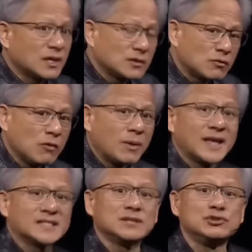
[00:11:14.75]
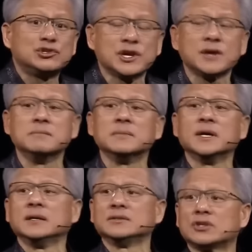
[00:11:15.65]
so that the robot has a
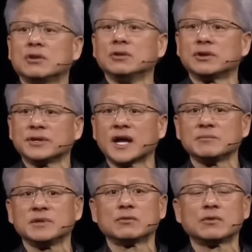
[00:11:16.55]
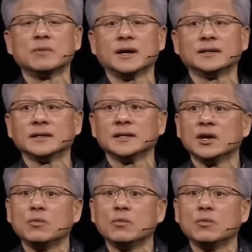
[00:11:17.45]
gym to go learn how to be a robot.